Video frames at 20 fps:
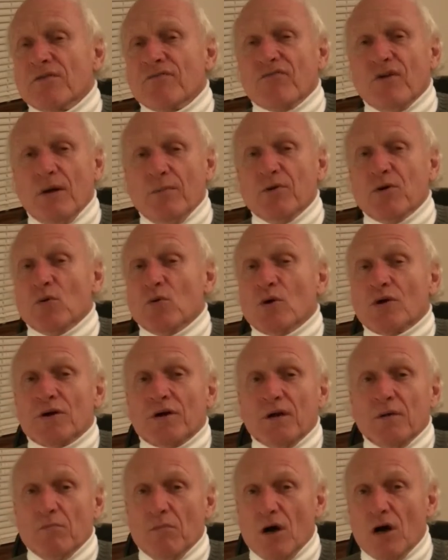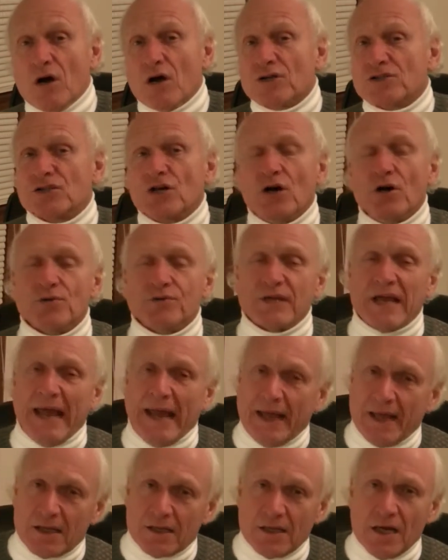February, March, all
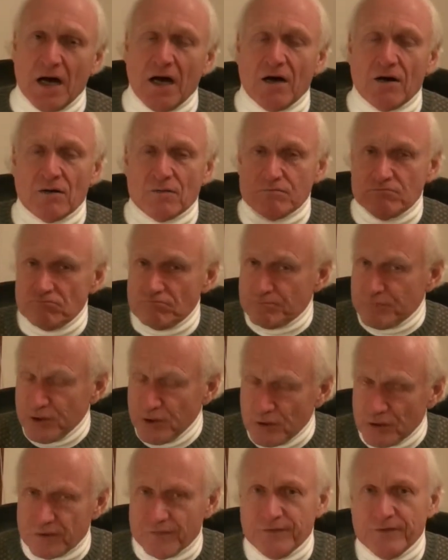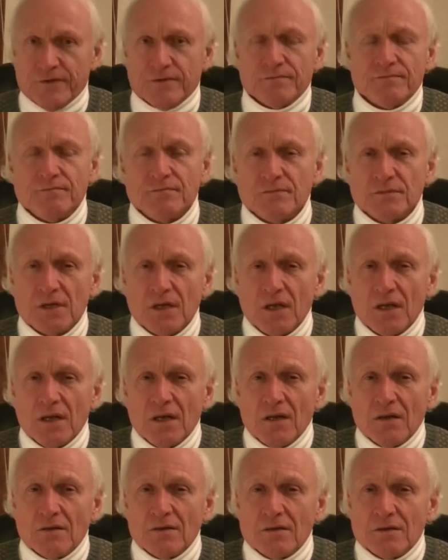tanned out. Beautiful.
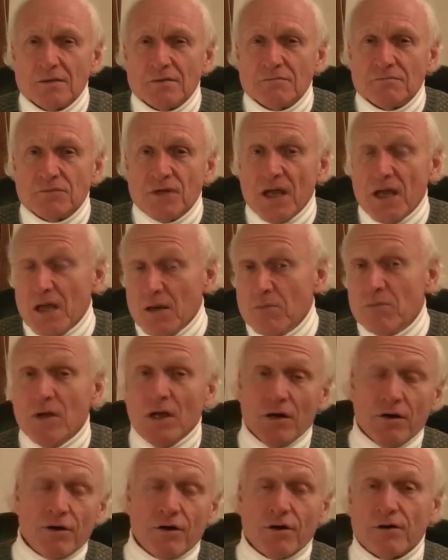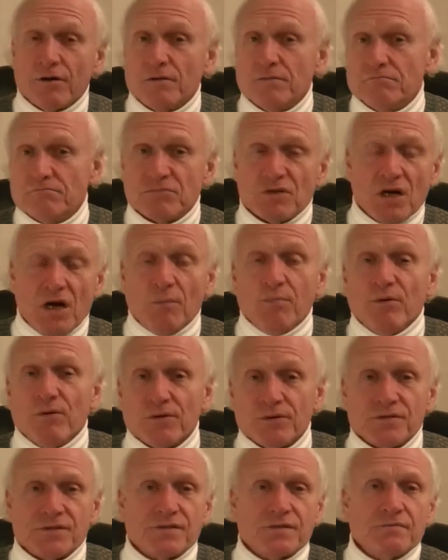Him and her,
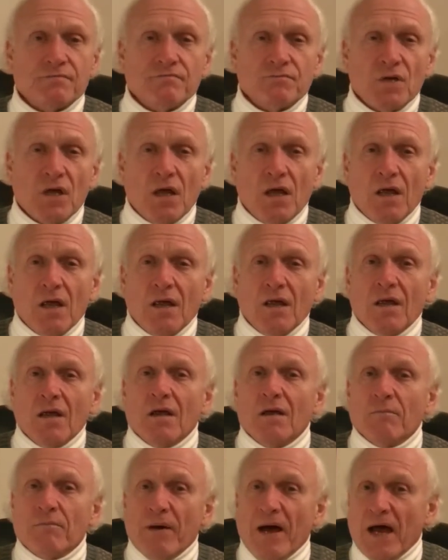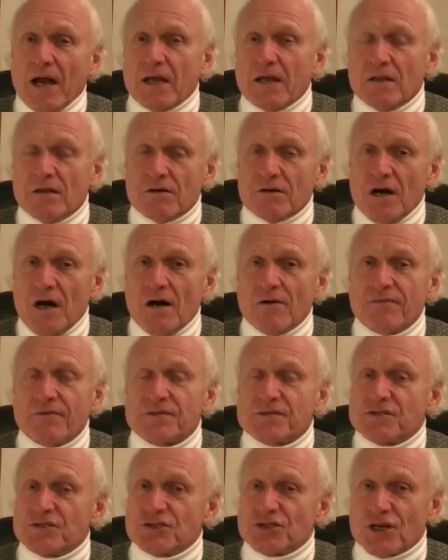couples, back in their
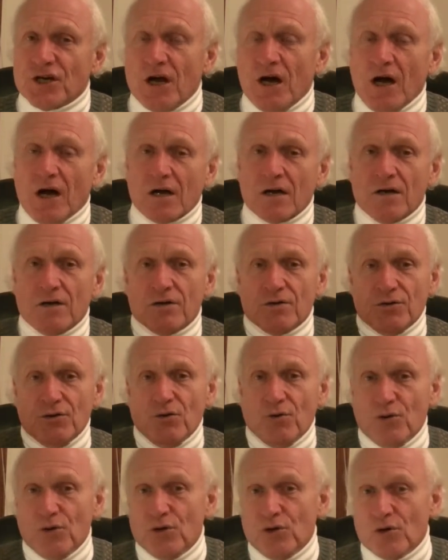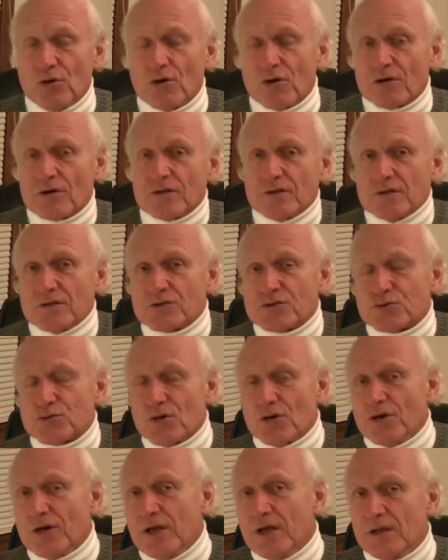office in Chicago, New York,
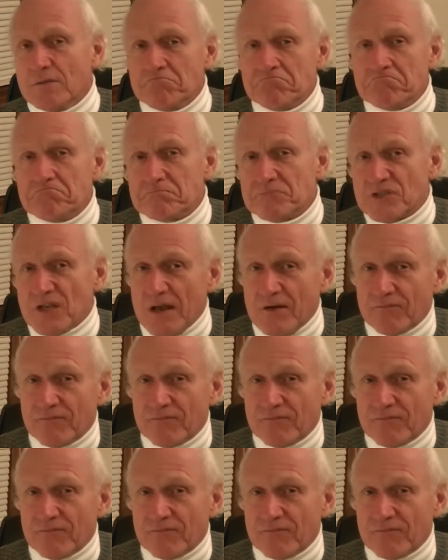Detroit, San